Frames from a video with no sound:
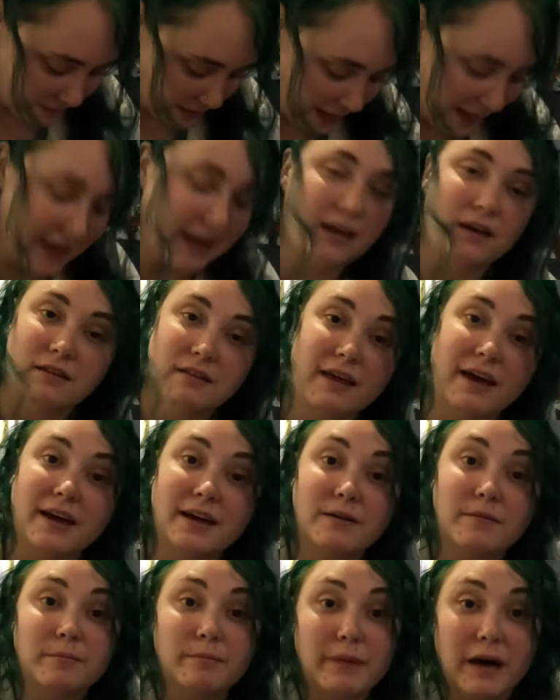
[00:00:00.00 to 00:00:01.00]

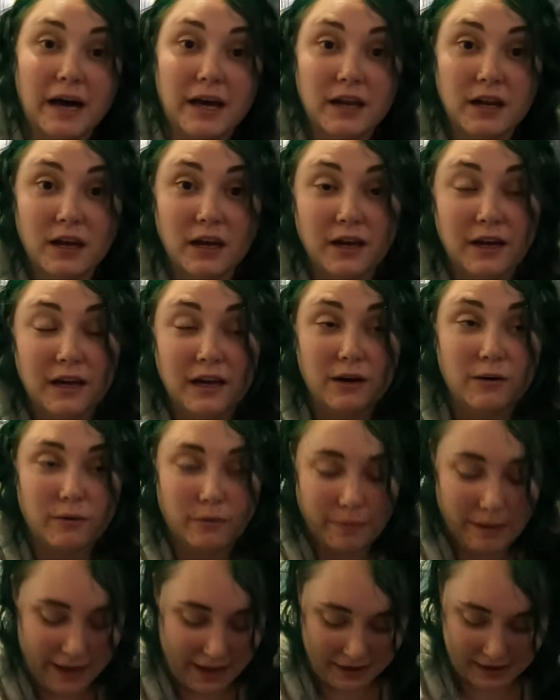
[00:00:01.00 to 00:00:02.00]
Anything. But
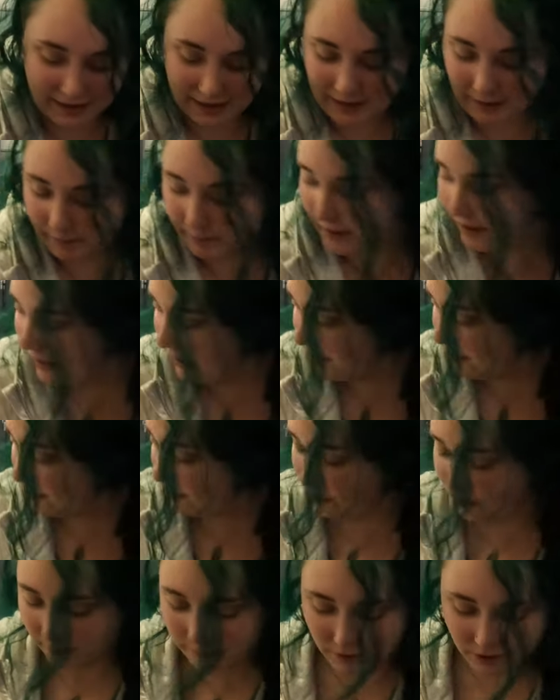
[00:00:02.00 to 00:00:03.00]
we're packing up now.
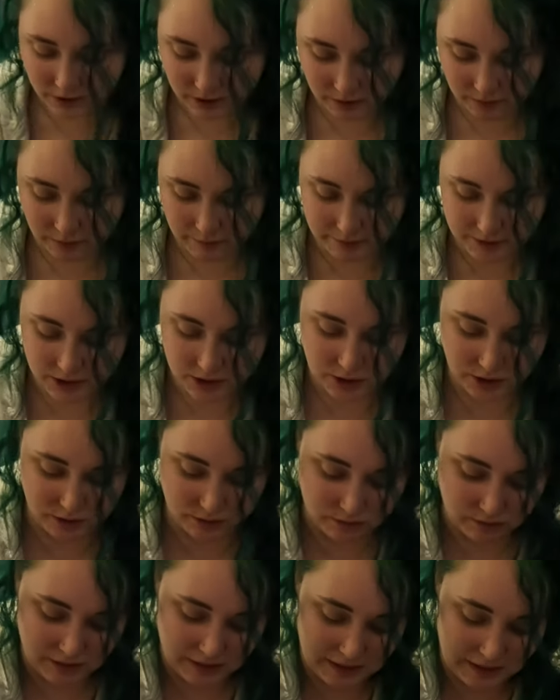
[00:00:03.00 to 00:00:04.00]
Oh, I'm not gonna wear my
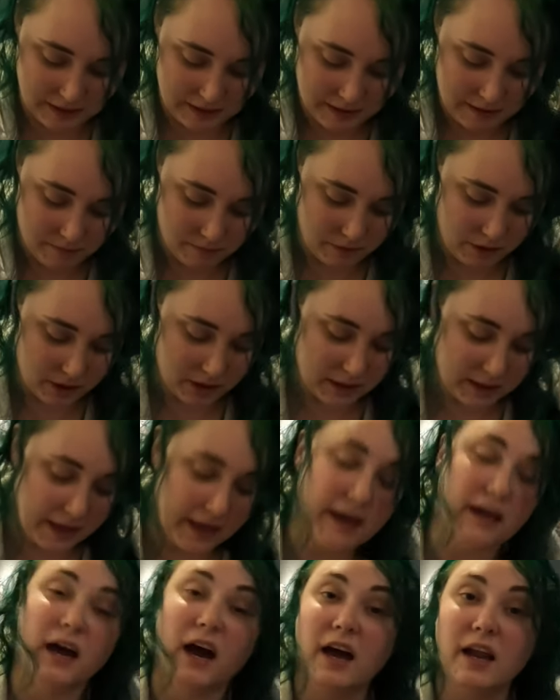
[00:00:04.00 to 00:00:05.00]
toque. I'm not gonna lie,
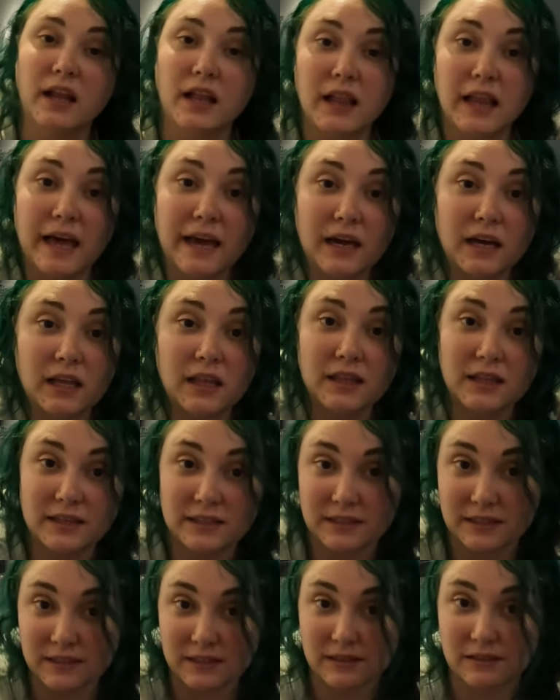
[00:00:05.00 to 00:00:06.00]
I kind of like
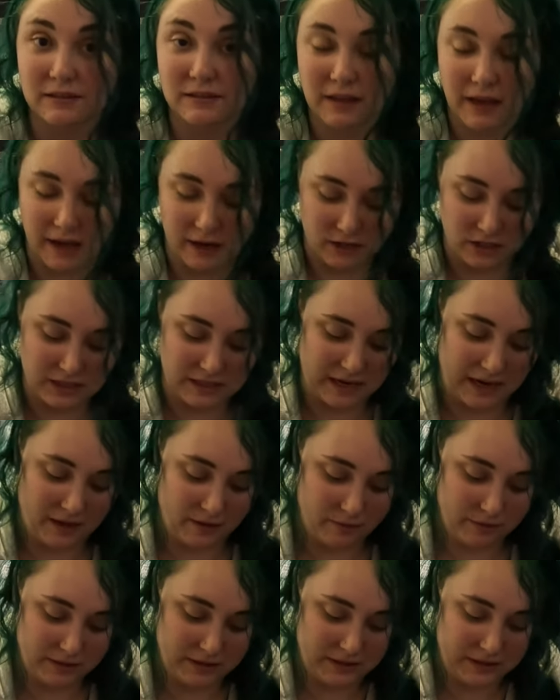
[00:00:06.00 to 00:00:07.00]
this
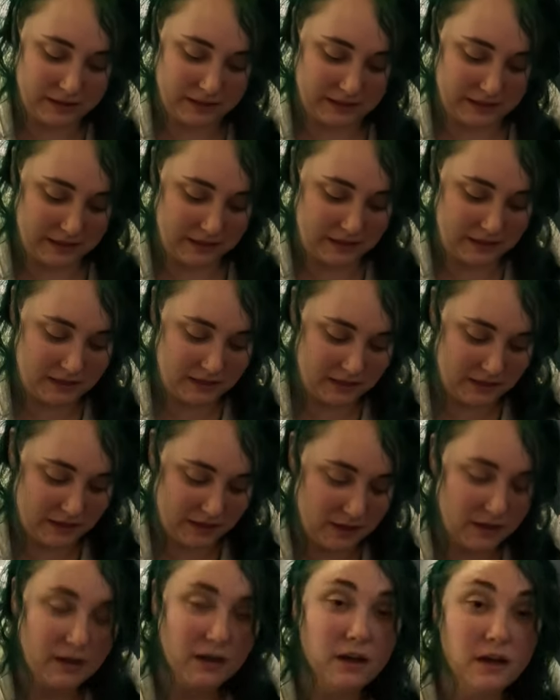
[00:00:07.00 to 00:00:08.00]
hairstyle with the like
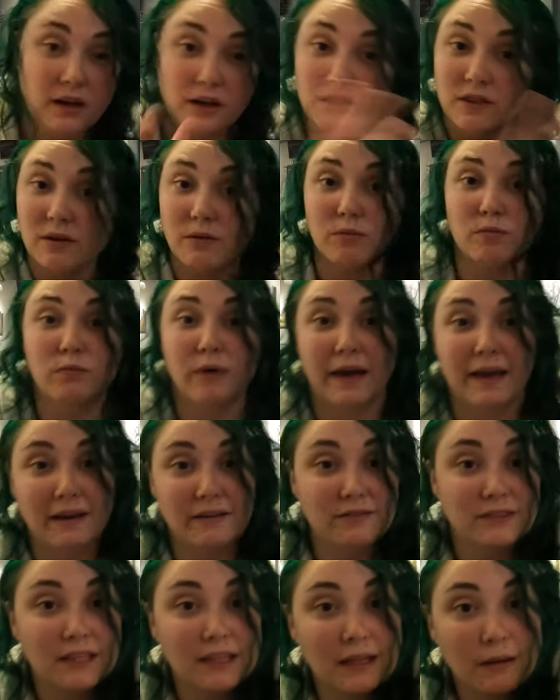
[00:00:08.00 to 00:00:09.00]
the
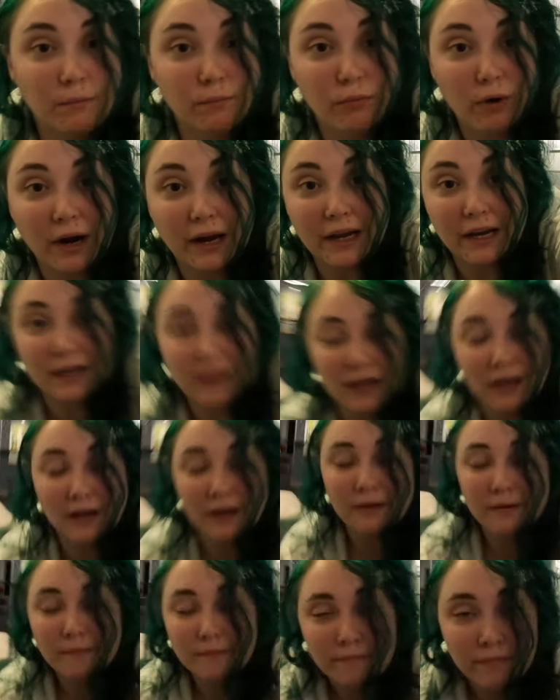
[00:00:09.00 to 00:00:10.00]
waves and the braid
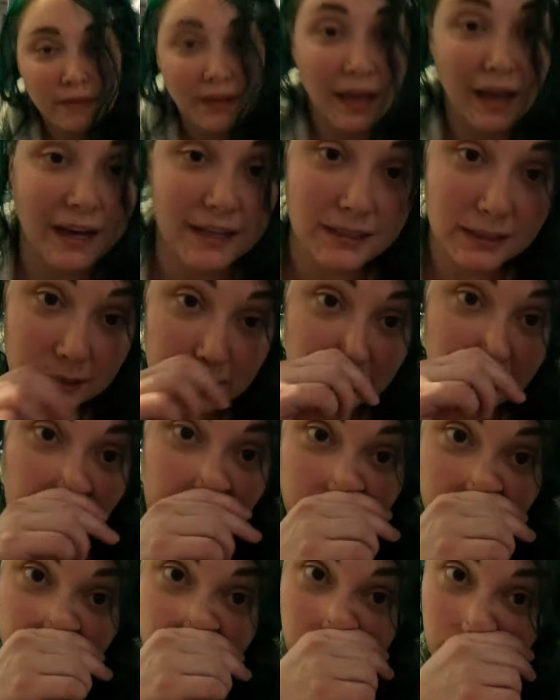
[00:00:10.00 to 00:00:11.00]
and
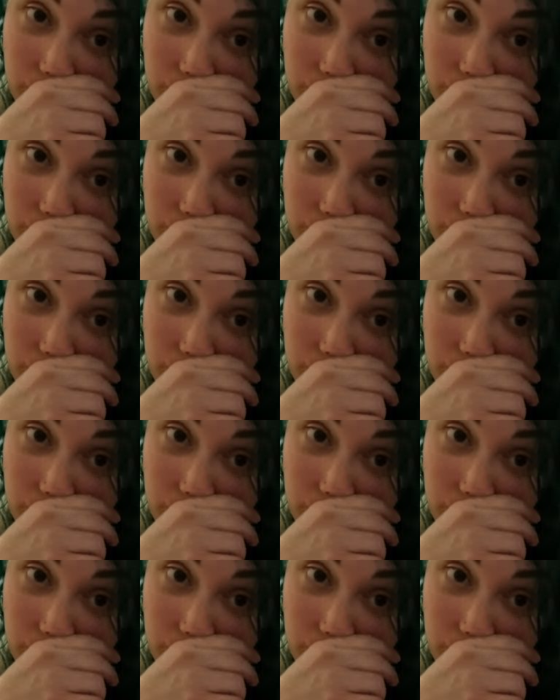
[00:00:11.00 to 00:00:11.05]
stuff.